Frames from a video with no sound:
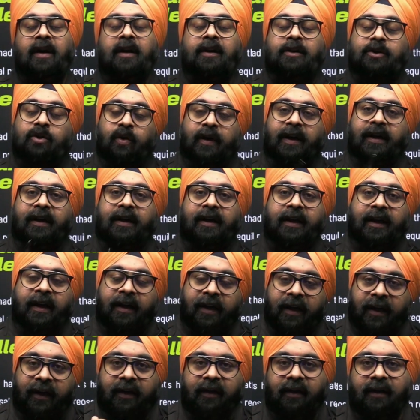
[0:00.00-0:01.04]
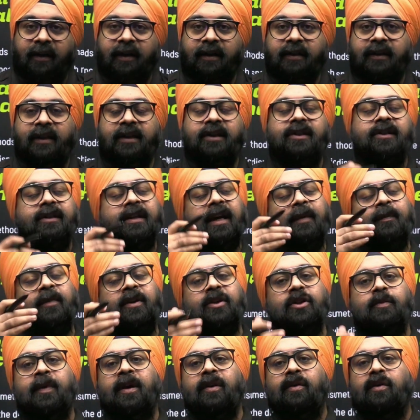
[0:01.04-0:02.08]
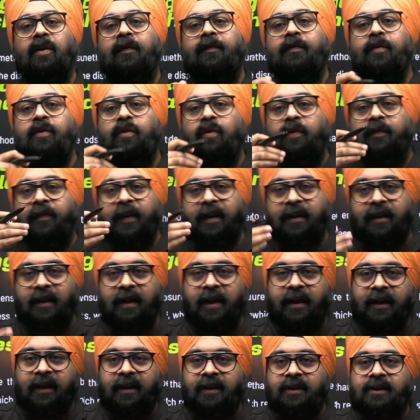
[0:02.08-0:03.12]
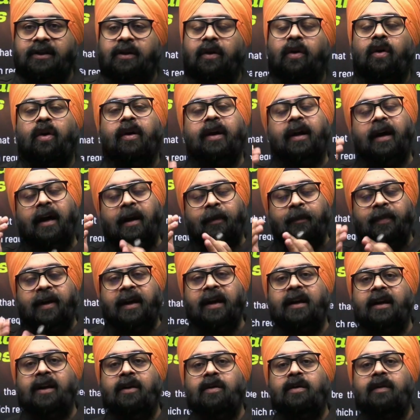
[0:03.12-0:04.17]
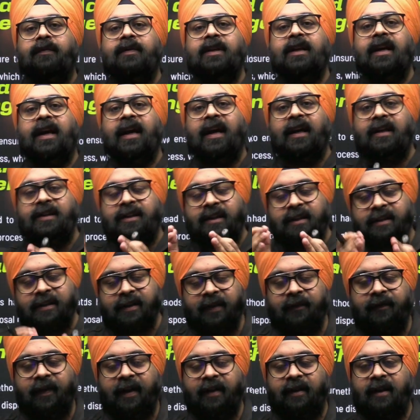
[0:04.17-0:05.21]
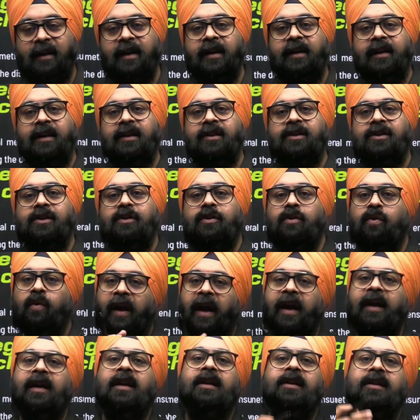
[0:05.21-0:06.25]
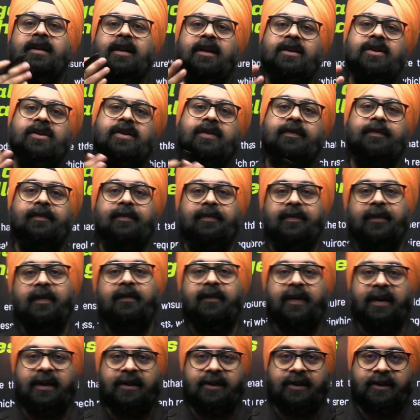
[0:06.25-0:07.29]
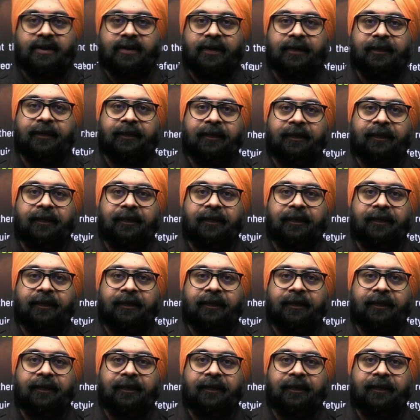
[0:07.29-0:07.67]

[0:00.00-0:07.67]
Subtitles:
So it needed the establishment of new facilities or upgrading of the existing facilities to handle such waste.